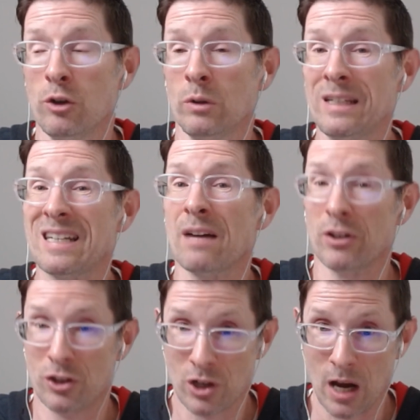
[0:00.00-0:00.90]
you at least have a
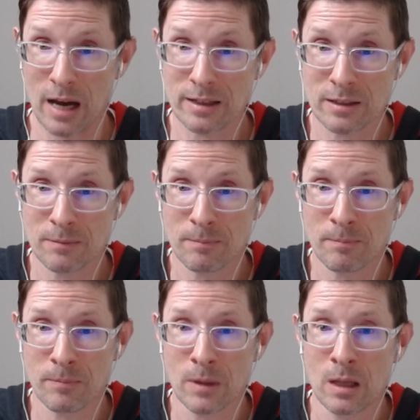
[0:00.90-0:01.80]
shot.
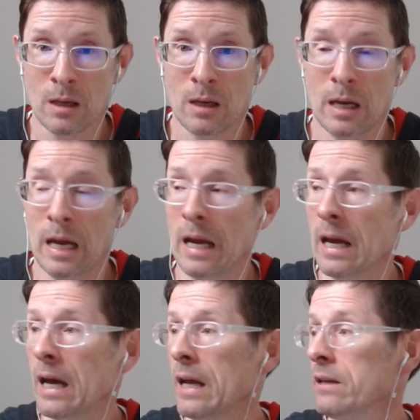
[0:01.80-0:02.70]

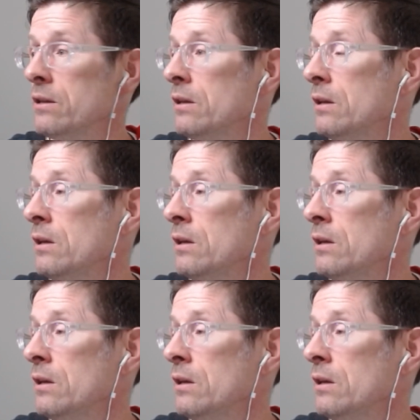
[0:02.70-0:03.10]
And